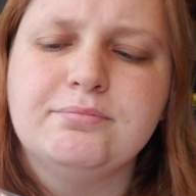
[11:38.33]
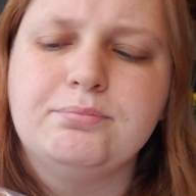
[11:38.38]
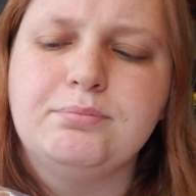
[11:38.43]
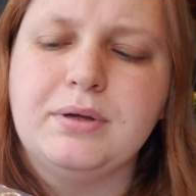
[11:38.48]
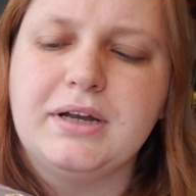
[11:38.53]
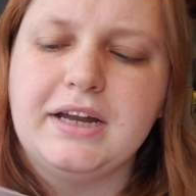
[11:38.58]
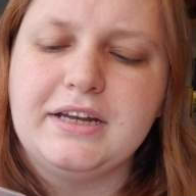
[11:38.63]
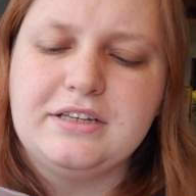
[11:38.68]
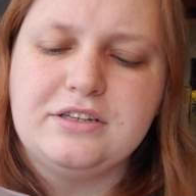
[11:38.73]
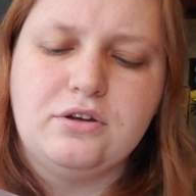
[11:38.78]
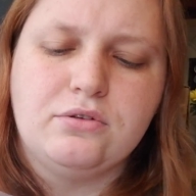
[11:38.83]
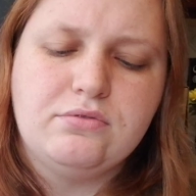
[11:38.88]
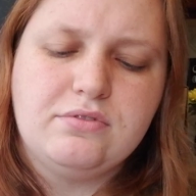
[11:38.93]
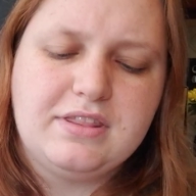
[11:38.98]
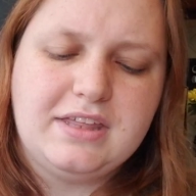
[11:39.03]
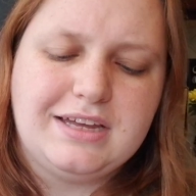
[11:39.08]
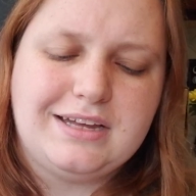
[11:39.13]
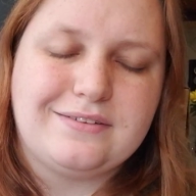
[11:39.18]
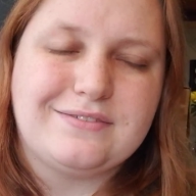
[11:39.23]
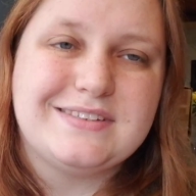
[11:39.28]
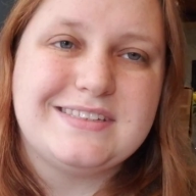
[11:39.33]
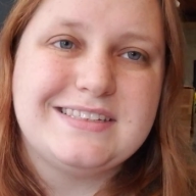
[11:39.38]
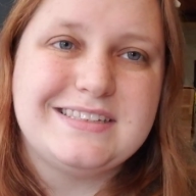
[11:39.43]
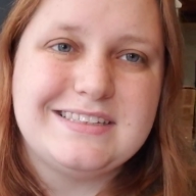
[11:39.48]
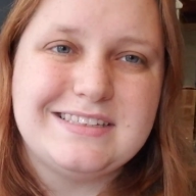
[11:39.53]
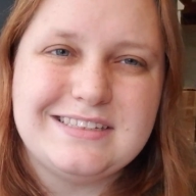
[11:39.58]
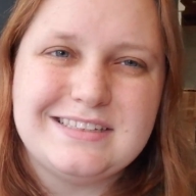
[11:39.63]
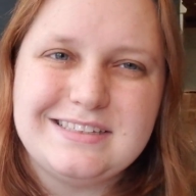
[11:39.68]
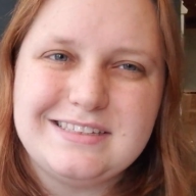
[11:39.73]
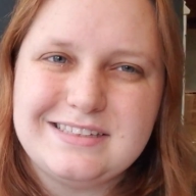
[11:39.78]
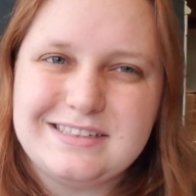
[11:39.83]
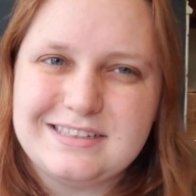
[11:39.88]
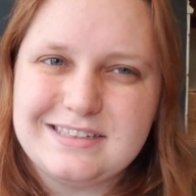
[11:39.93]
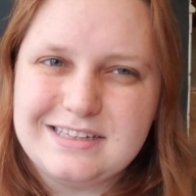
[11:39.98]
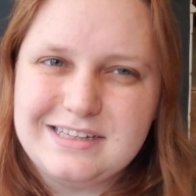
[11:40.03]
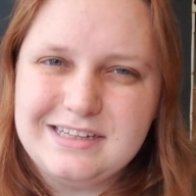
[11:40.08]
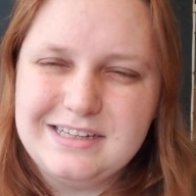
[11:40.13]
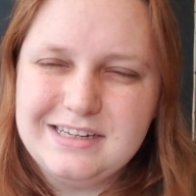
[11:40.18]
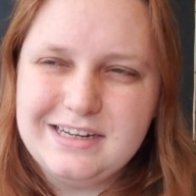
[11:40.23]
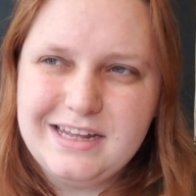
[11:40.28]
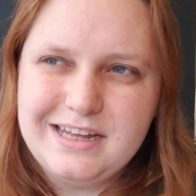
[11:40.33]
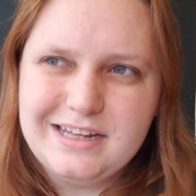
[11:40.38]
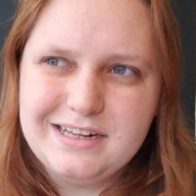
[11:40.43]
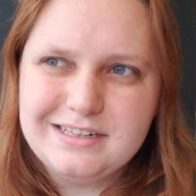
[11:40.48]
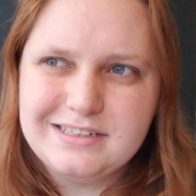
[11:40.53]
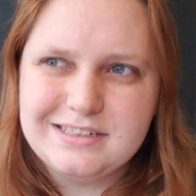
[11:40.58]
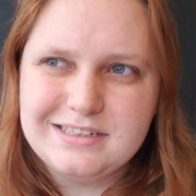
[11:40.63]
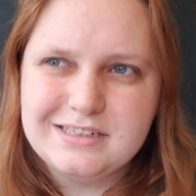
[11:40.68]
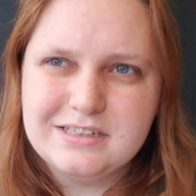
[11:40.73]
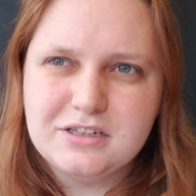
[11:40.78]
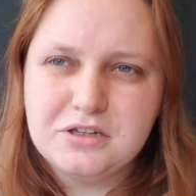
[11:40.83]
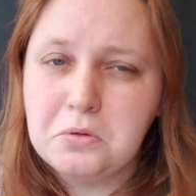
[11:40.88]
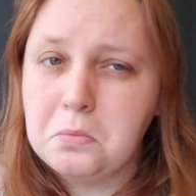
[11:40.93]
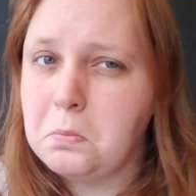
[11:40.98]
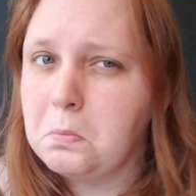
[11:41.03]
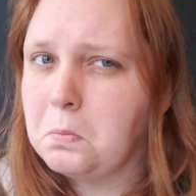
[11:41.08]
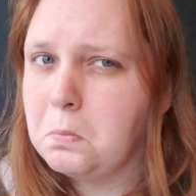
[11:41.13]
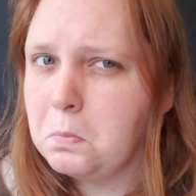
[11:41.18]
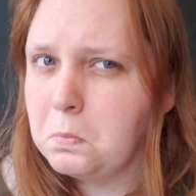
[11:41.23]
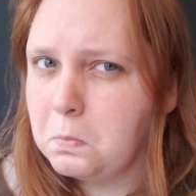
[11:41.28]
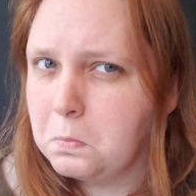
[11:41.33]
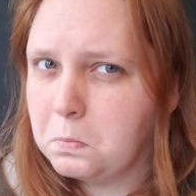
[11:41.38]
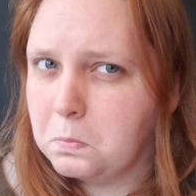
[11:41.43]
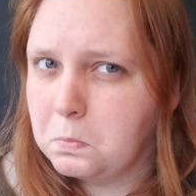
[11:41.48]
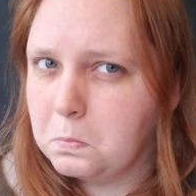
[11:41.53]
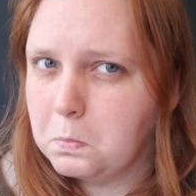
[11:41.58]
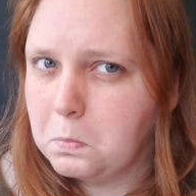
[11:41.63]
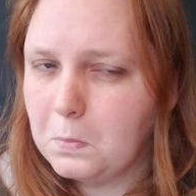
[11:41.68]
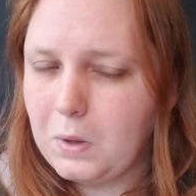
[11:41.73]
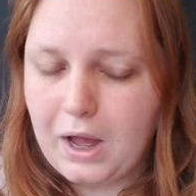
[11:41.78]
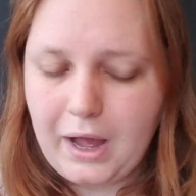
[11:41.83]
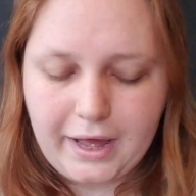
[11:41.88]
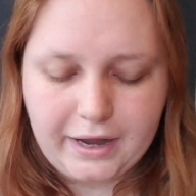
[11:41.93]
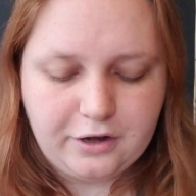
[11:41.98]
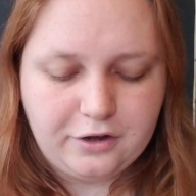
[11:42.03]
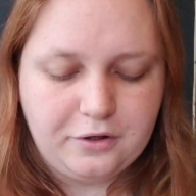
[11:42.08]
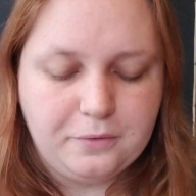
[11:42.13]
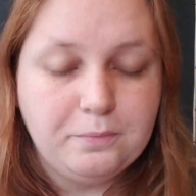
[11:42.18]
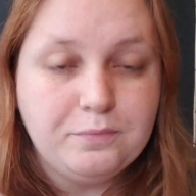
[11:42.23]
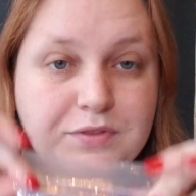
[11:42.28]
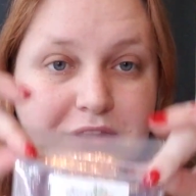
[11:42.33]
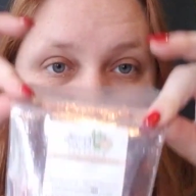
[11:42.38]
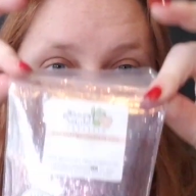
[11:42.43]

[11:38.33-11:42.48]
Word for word: but I don't think I've seen it. I don't know,